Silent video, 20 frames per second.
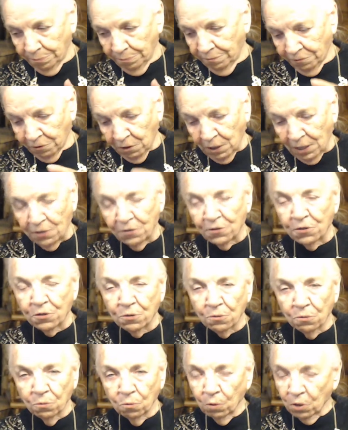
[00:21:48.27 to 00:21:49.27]
friends
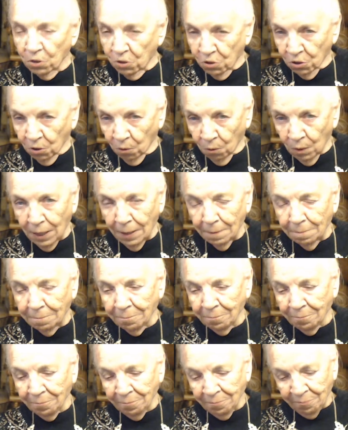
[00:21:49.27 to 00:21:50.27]
would show up,
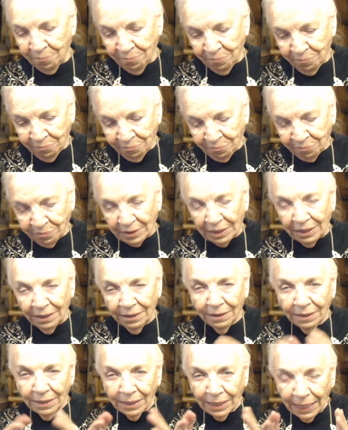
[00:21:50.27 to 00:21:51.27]

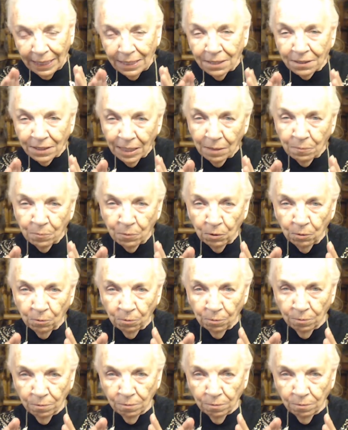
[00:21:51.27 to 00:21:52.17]
the gatekeeper